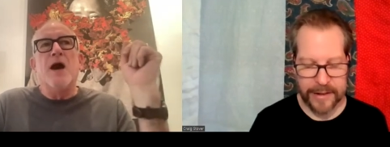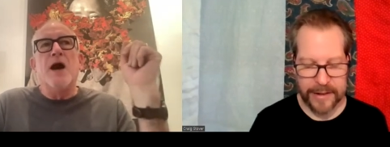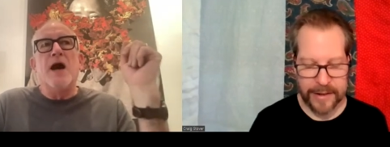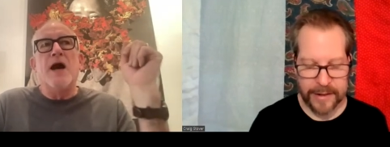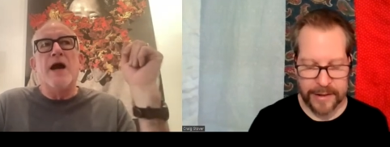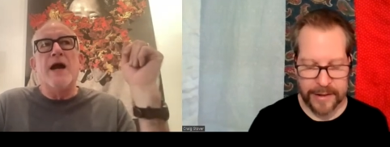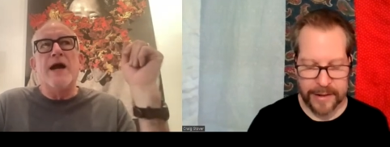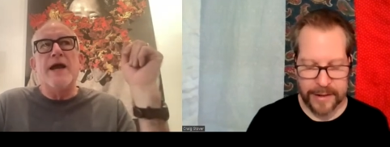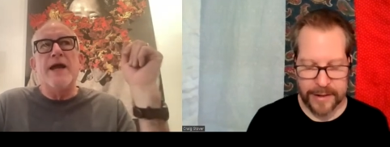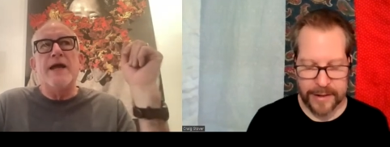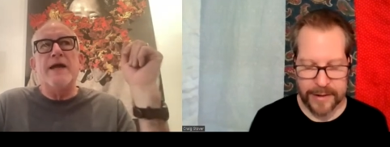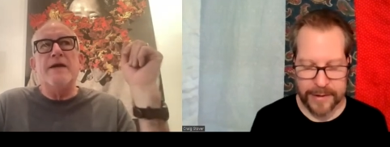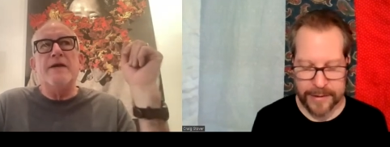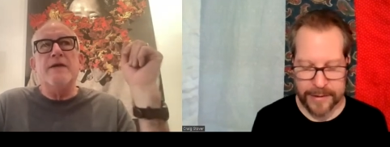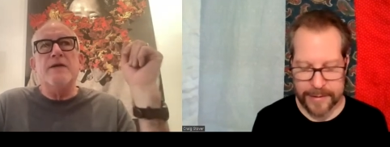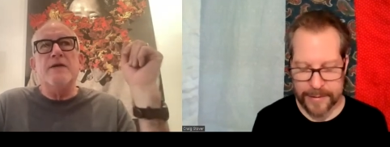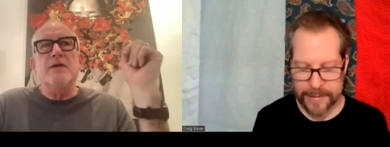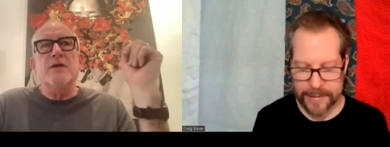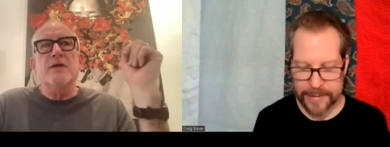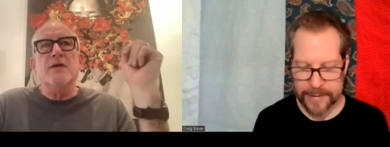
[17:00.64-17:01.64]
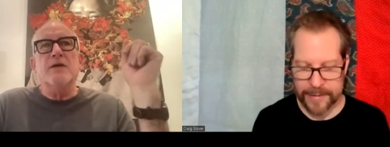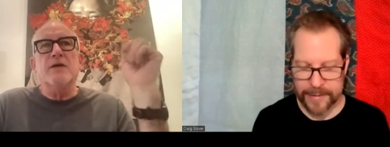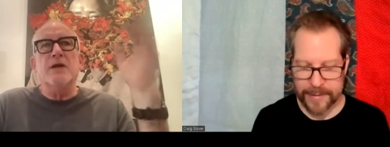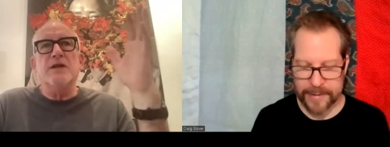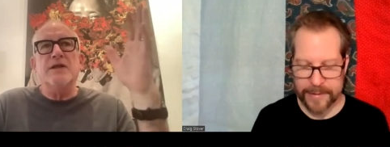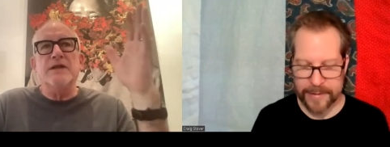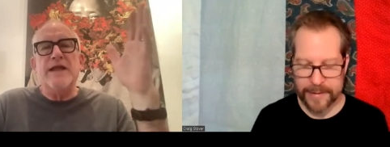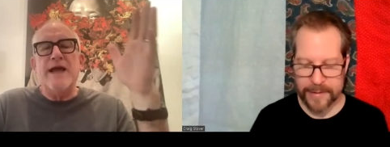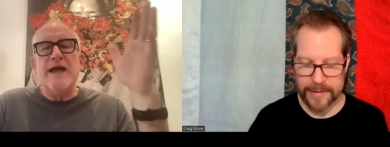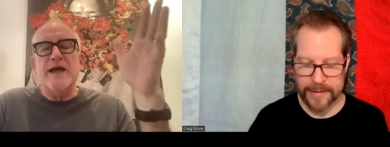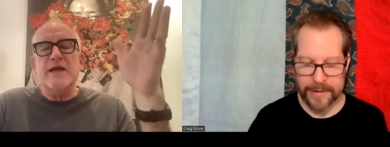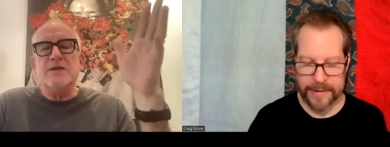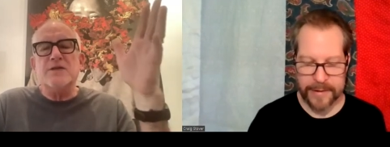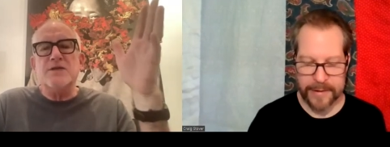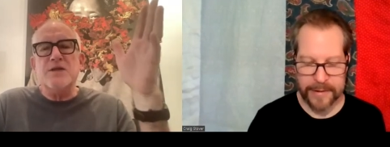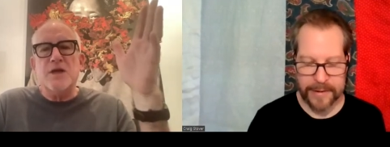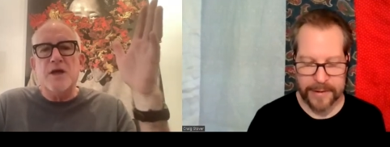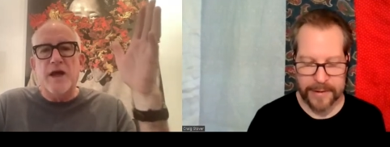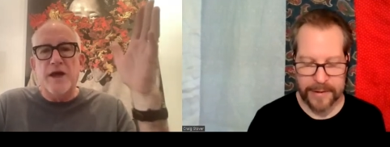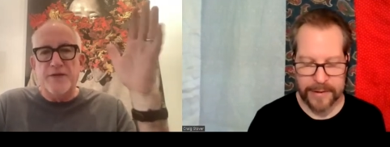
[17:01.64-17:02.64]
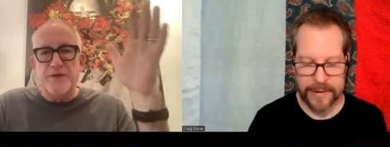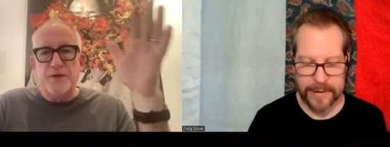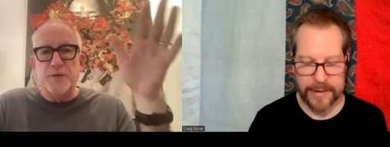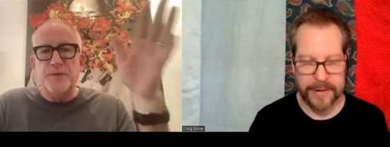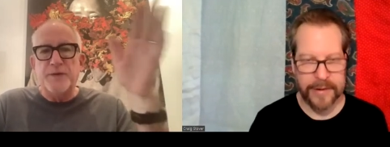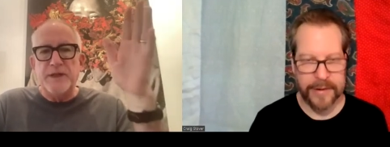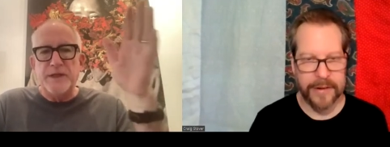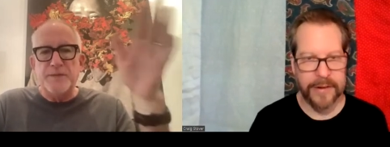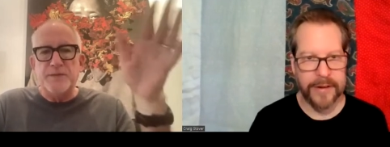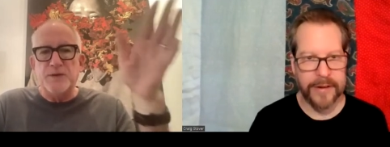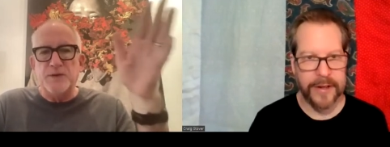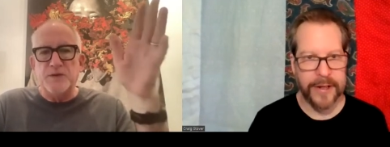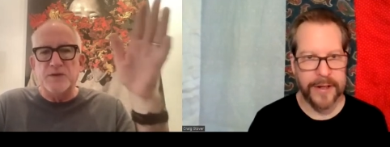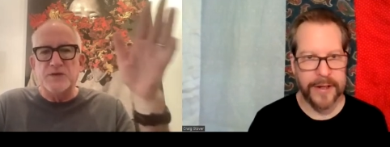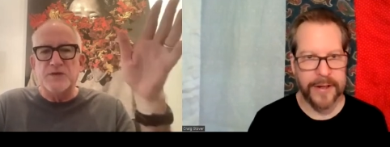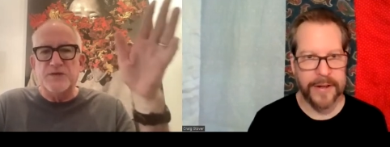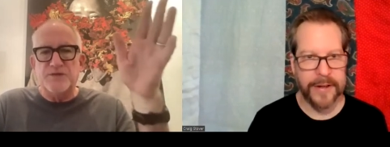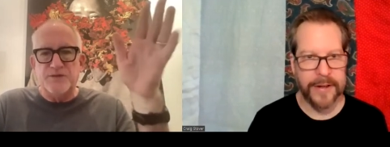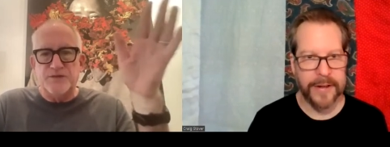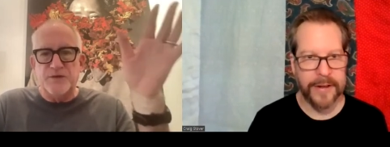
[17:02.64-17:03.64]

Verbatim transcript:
Speaker 1: I collect other people's